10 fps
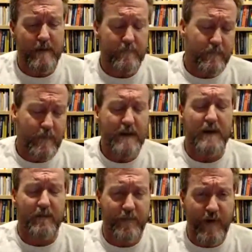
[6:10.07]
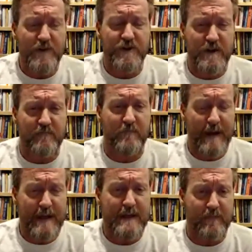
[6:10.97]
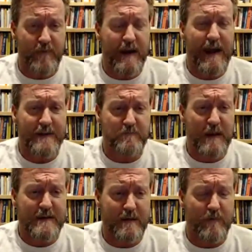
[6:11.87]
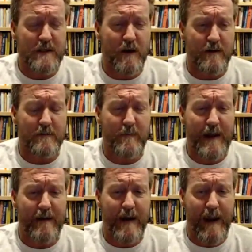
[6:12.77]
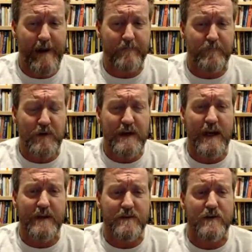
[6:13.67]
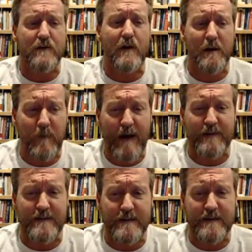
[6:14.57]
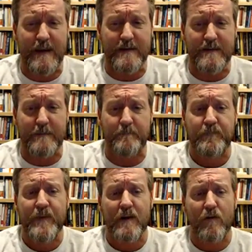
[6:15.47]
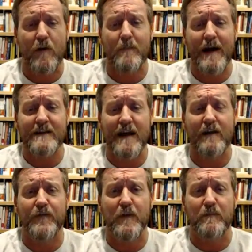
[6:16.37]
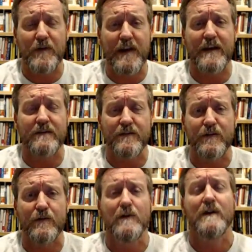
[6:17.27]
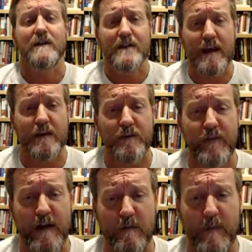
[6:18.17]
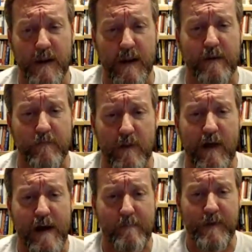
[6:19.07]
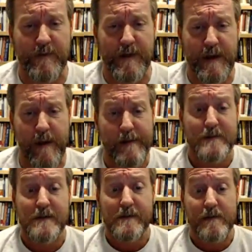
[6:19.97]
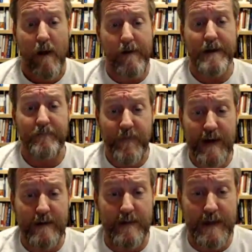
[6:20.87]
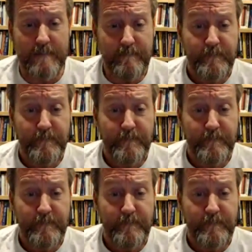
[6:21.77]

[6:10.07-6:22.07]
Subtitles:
really a function of many different aspects that we talked about, and it pertains to hypothesis testing. Chromebox Alpha pertains to scale development and reliability. All right, finally,